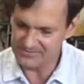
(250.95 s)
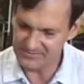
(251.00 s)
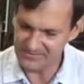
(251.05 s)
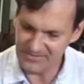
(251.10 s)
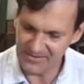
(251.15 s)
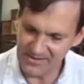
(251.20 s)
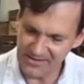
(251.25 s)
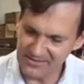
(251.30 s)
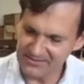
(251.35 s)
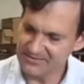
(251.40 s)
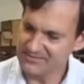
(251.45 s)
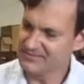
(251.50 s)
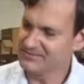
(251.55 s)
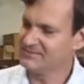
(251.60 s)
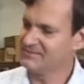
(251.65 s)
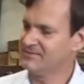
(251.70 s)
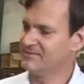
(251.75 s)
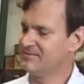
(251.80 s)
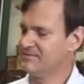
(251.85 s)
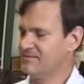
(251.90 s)

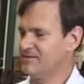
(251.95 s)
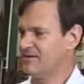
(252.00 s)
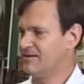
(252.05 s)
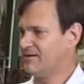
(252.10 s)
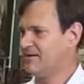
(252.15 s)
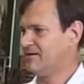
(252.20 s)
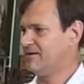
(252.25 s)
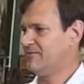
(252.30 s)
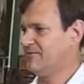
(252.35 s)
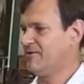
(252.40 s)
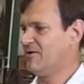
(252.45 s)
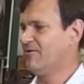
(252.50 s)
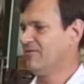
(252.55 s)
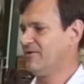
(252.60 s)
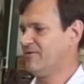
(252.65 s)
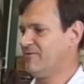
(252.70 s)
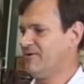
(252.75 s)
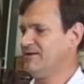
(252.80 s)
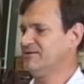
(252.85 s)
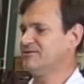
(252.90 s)
this, on
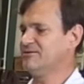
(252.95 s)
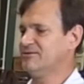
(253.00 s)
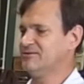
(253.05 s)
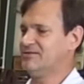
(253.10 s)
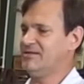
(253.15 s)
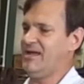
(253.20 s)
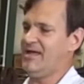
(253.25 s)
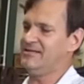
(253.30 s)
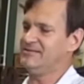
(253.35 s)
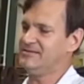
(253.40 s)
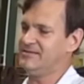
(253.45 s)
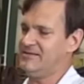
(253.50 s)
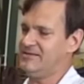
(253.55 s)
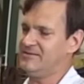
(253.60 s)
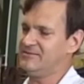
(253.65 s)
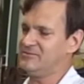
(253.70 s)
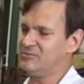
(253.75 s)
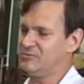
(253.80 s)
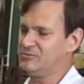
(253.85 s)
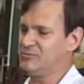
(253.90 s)
the original chassis,
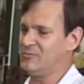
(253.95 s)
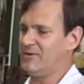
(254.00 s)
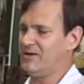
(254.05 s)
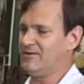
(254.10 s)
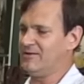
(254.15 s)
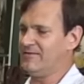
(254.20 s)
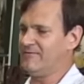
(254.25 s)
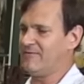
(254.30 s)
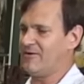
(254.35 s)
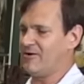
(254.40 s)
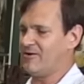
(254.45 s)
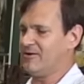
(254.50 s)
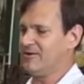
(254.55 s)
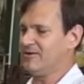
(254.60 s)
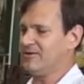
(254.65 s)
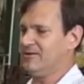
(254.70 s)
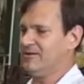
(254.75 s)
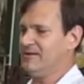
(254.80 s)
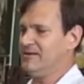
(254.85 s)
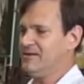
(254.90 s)
this was welded
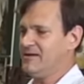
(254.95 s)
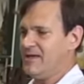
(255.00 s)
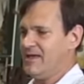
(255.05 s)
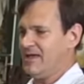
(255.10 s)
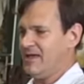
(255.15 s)
vertically,